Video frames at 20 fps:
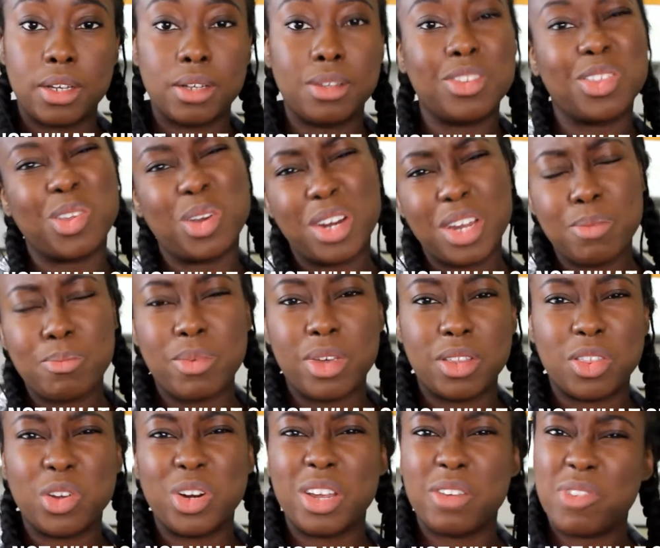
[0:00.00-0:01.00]

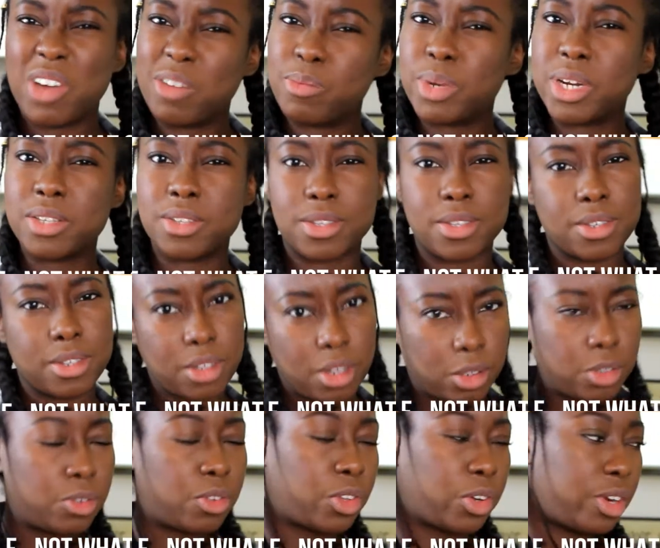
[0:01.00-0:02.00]
35 minutes. I'll
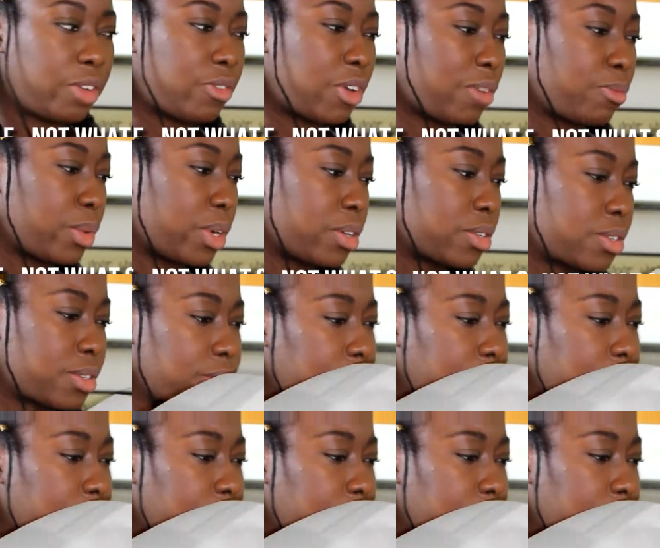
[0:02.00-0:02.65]
do 35 minutes.